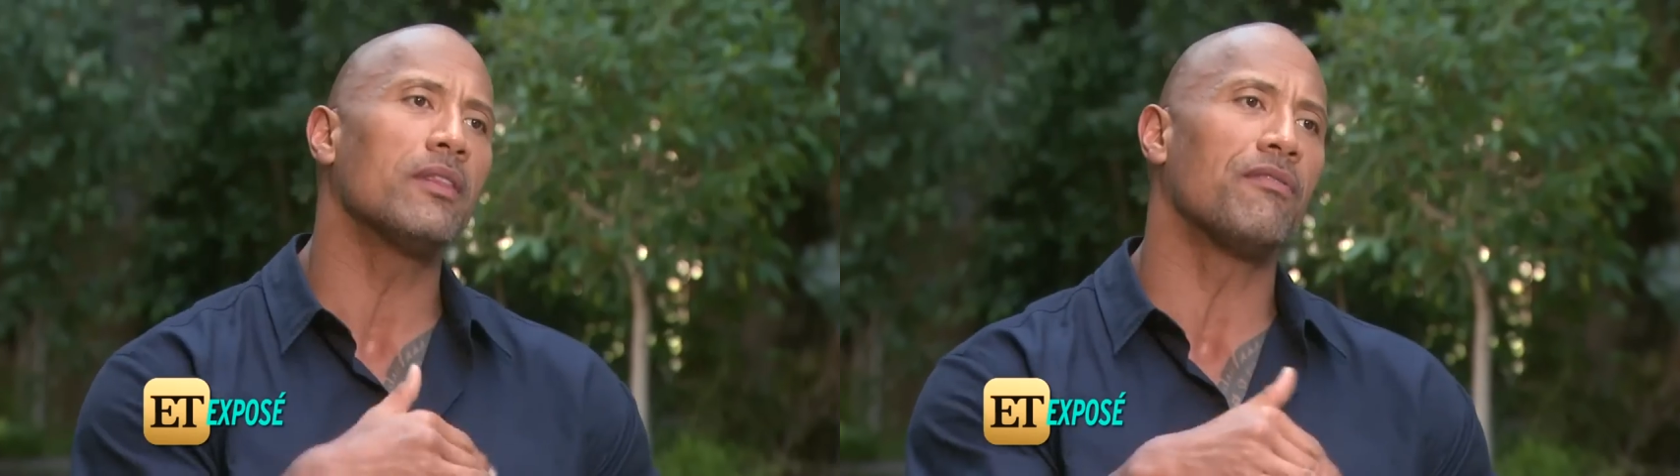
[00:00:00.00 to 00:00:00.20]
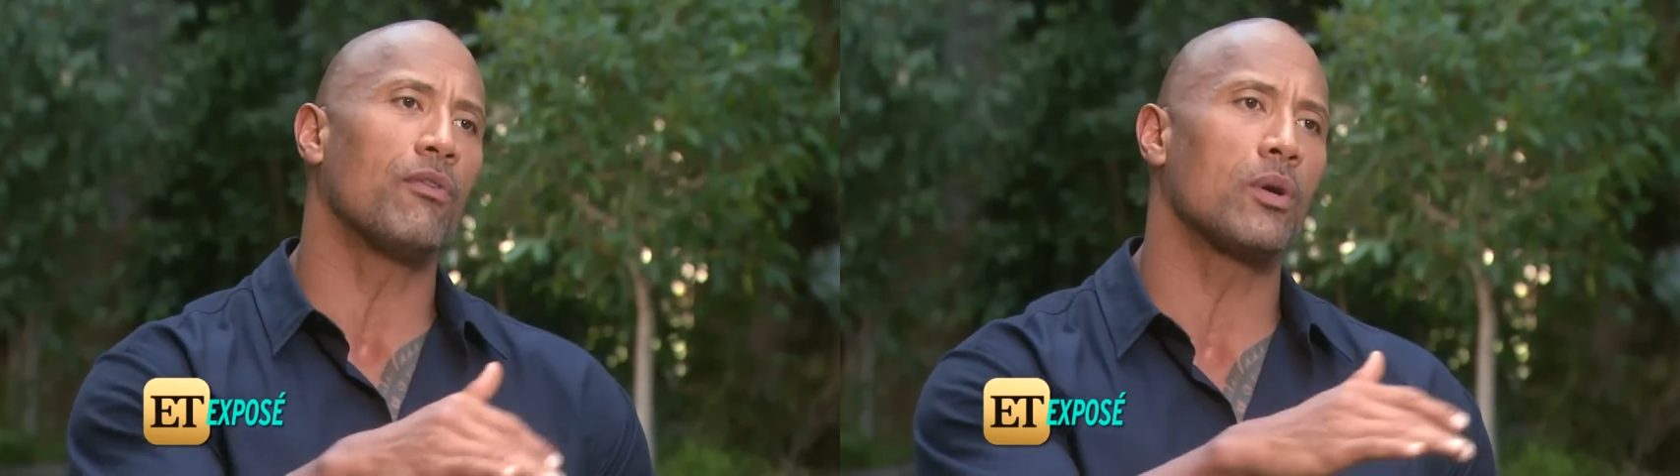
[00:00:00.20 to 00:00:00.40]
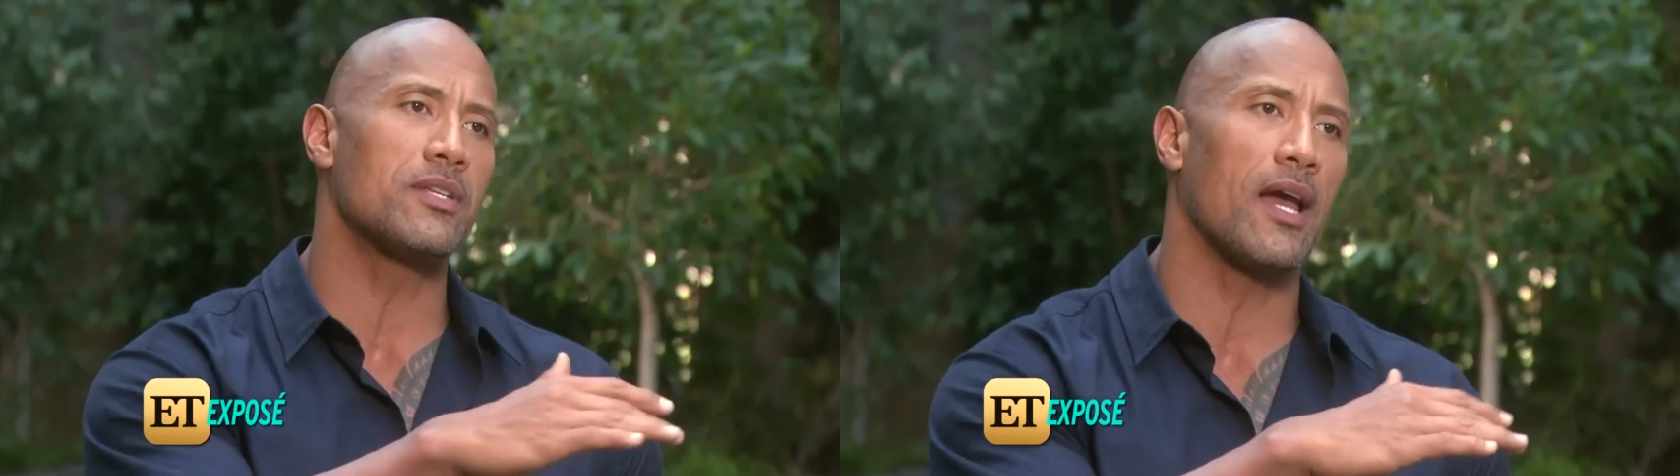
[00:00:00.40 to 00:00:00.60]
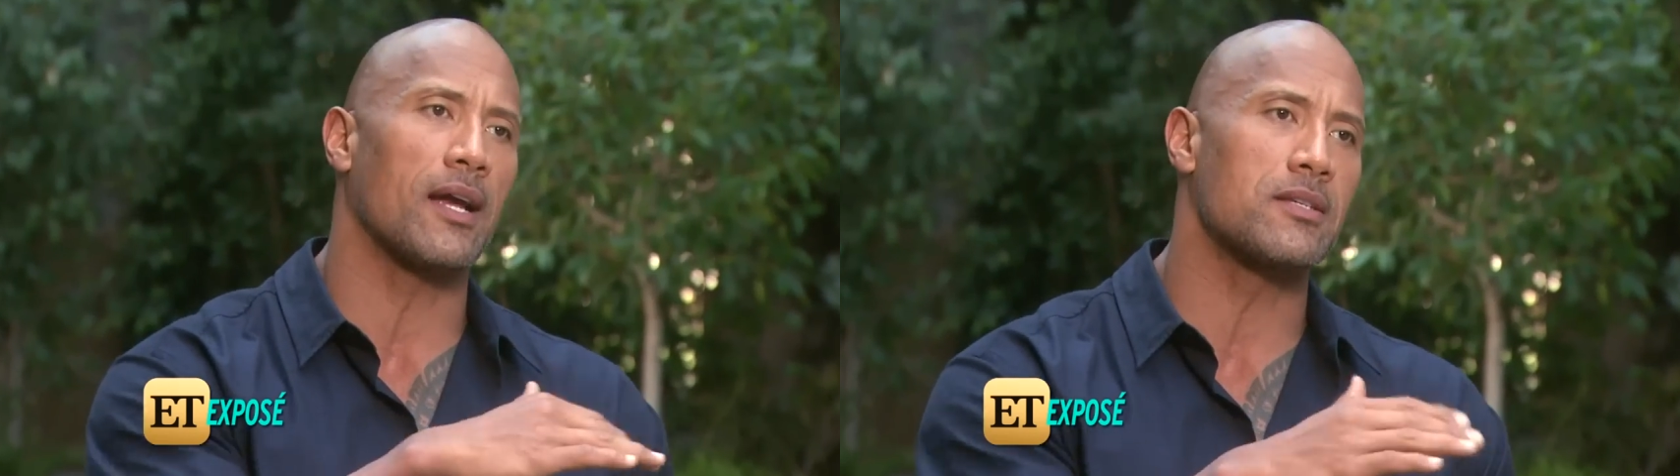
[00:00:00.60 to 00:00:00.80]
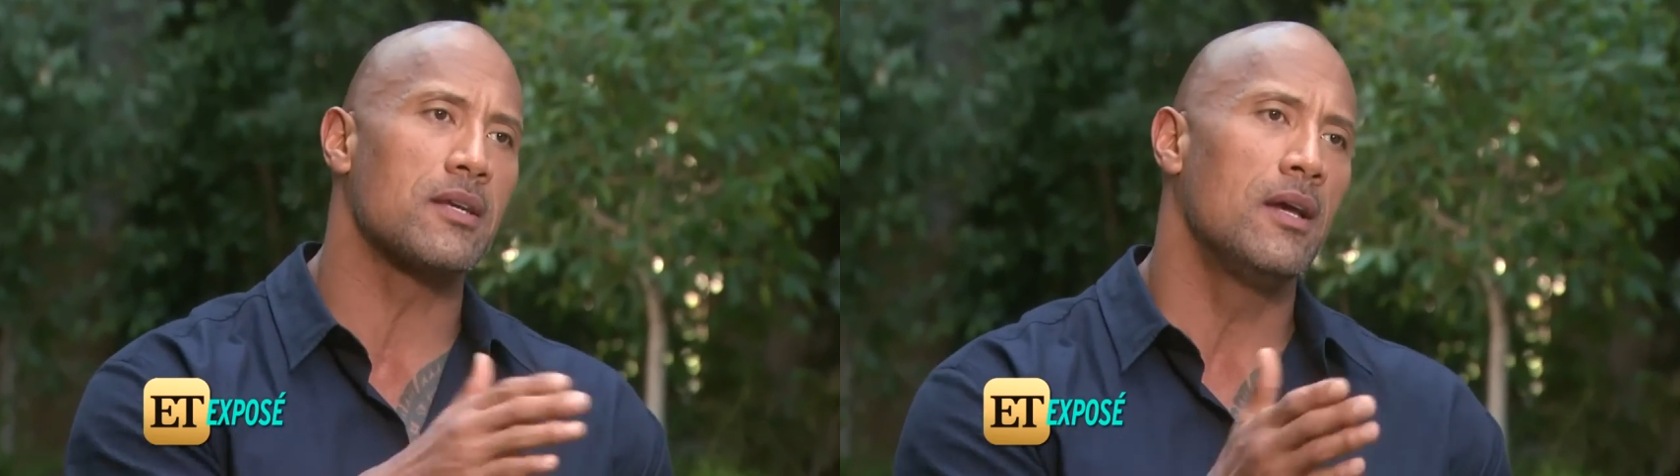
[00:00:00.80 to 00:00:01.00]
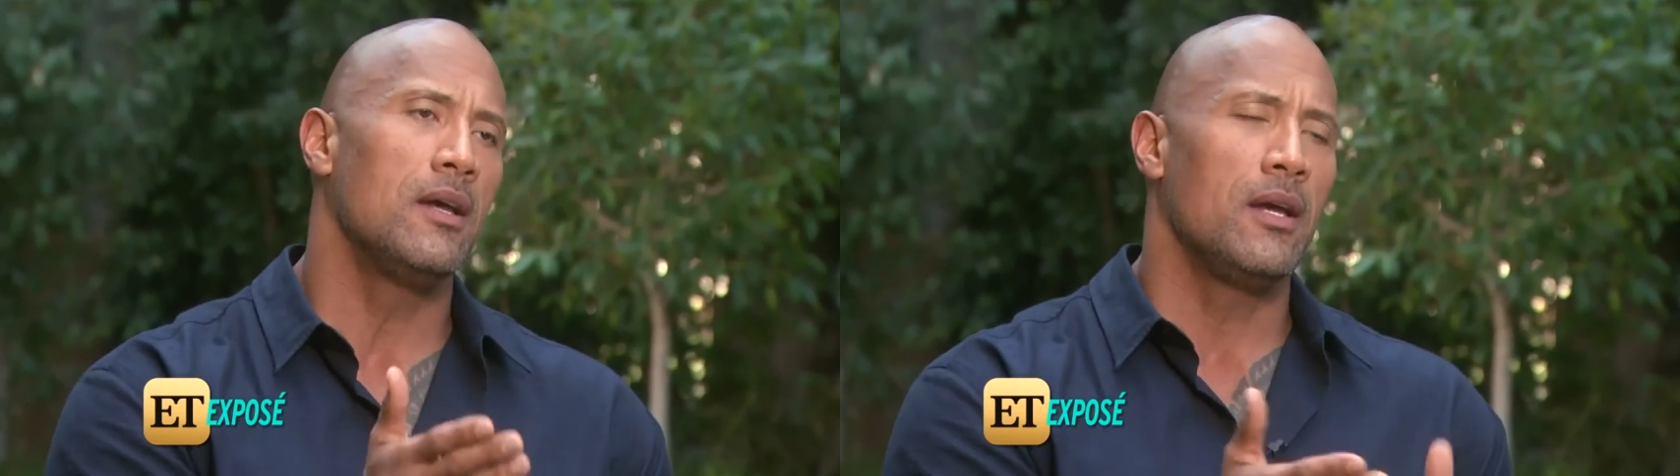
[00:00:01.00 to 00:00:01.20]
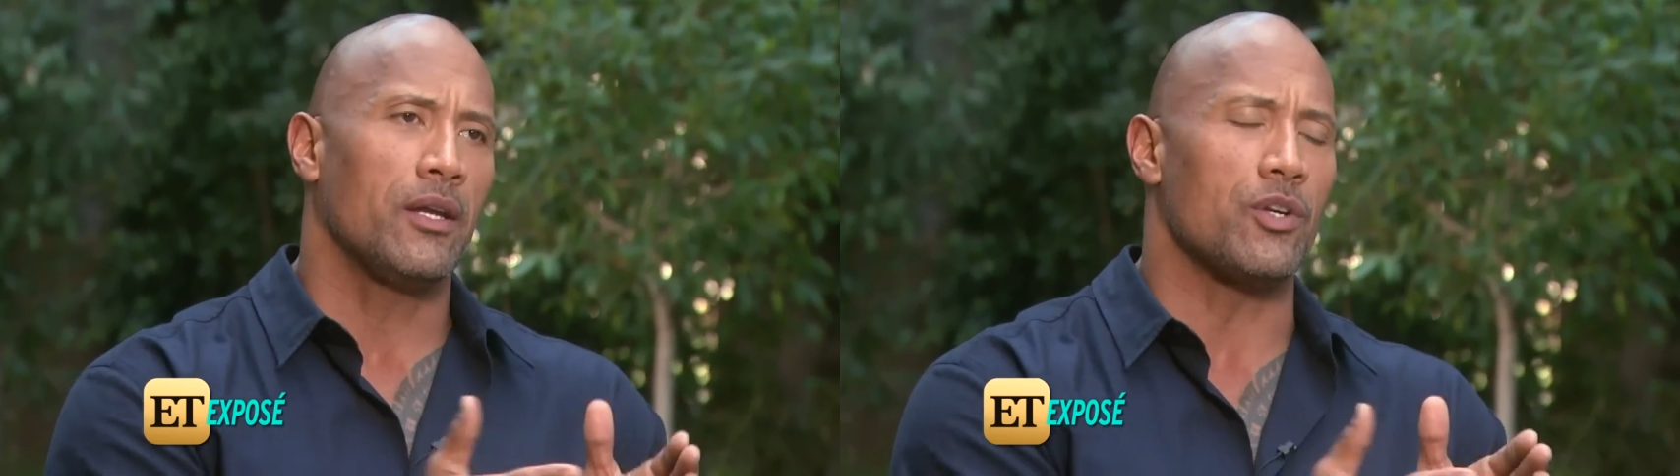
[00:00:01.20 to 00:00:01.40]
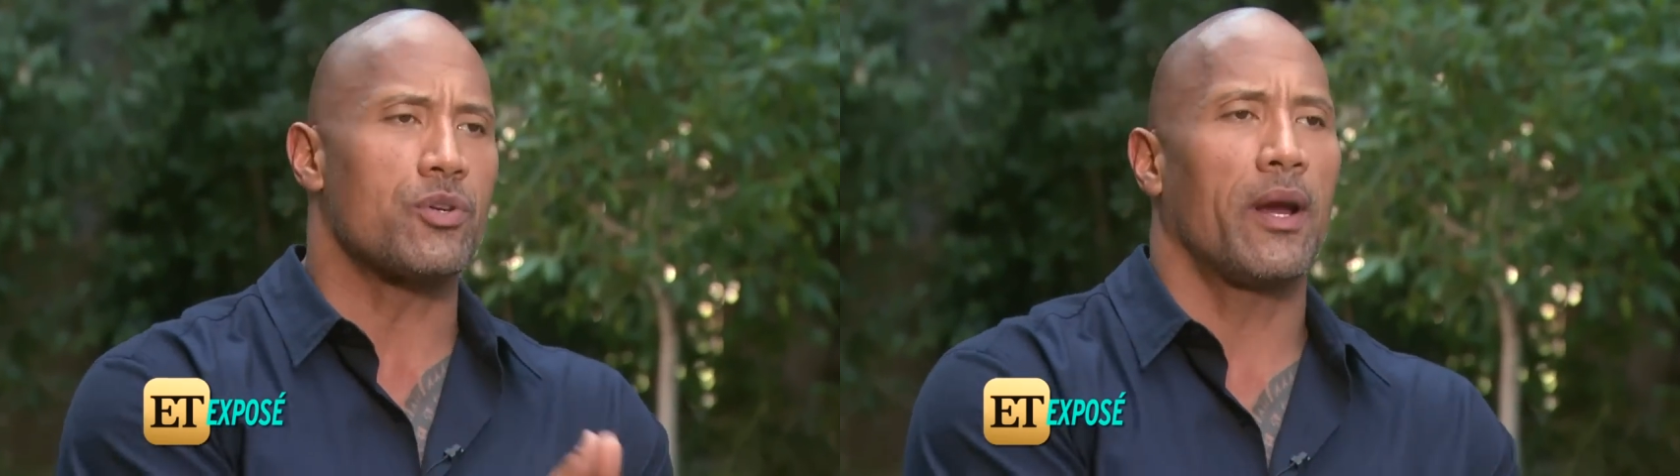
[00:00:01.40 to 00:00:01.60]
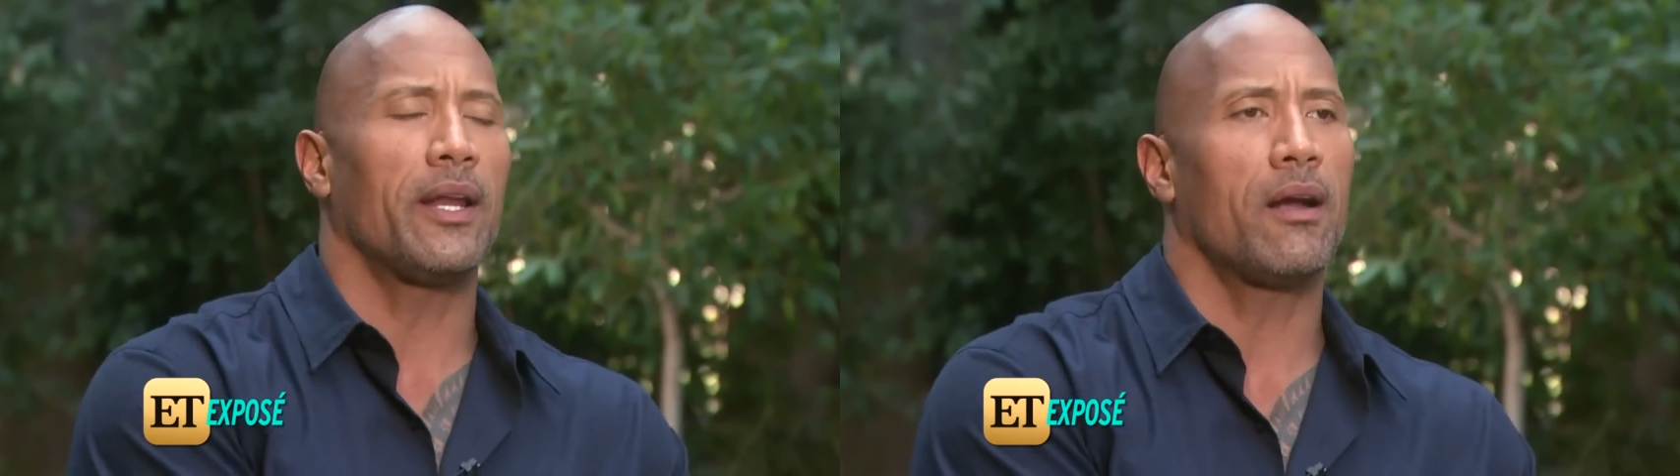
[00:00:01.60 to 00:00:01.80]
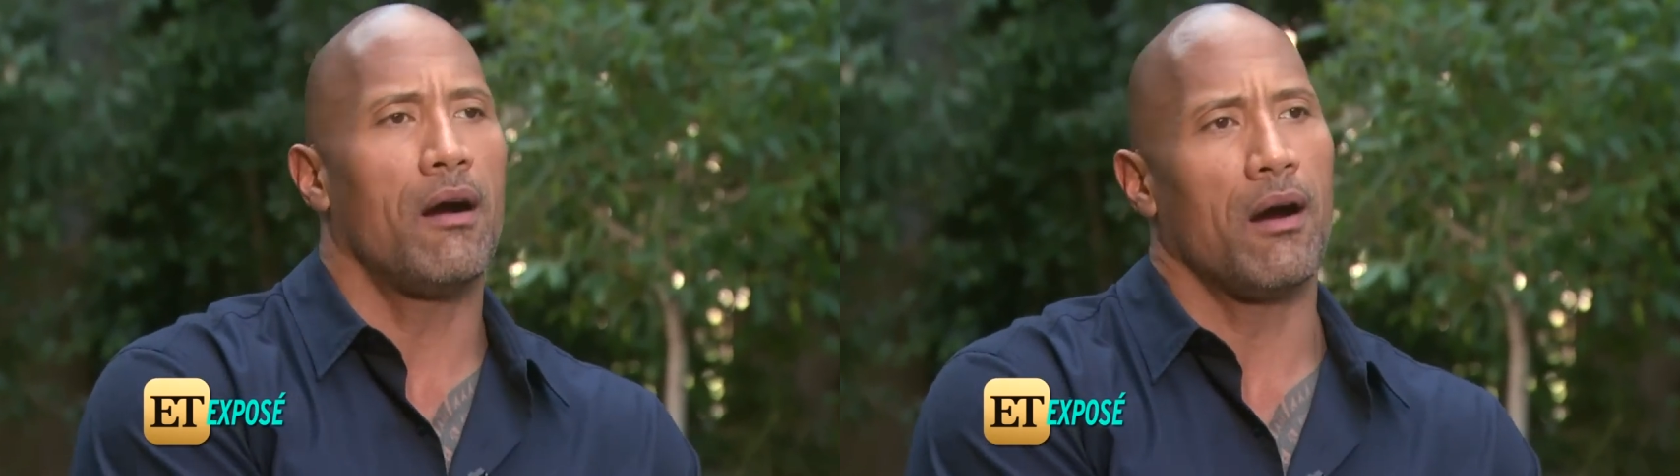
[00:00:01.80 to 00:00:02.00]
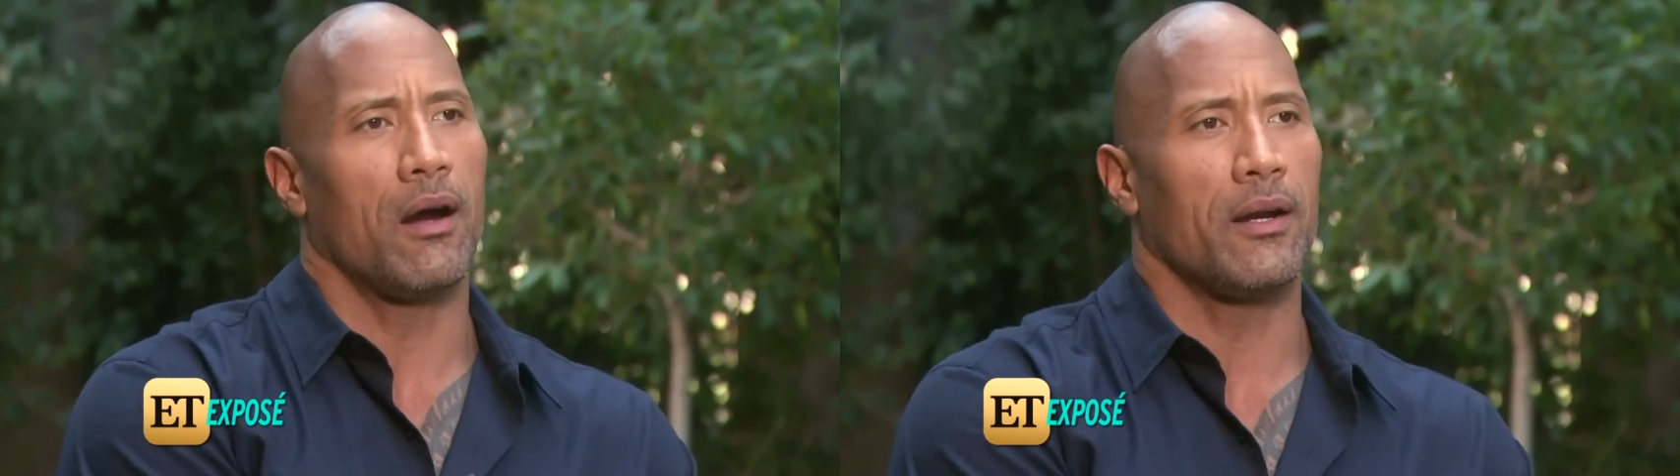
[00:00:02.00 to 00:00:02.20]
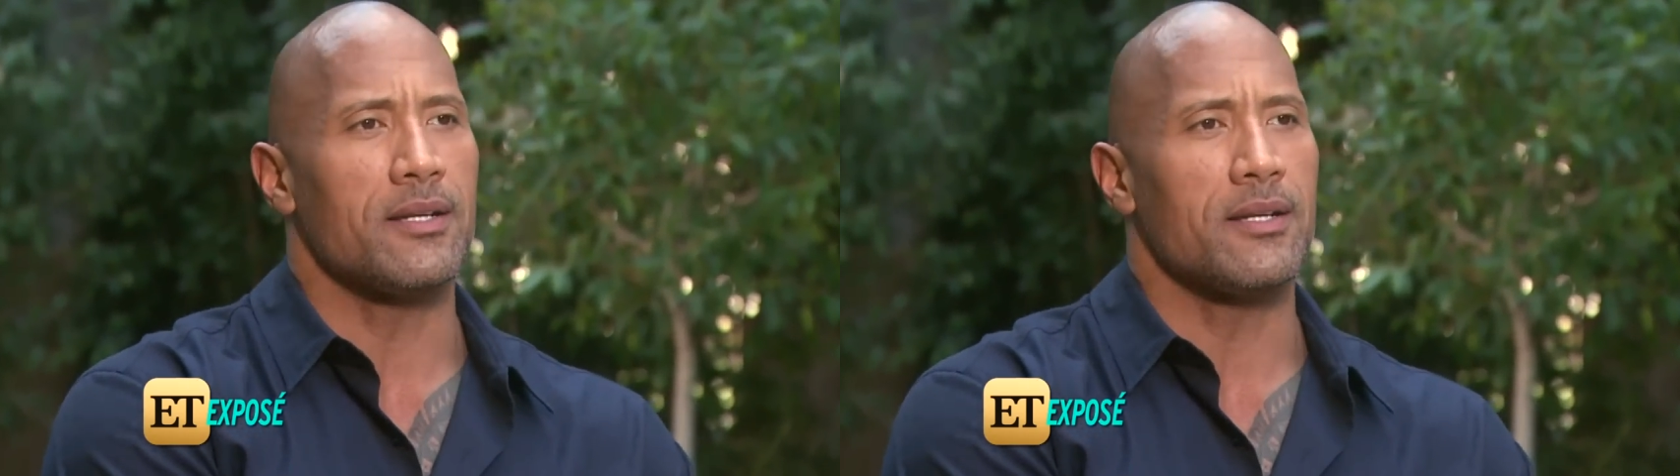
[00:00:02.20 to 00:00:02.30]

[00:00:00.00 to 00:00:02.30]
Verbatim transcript: in the vortex. You're training hard.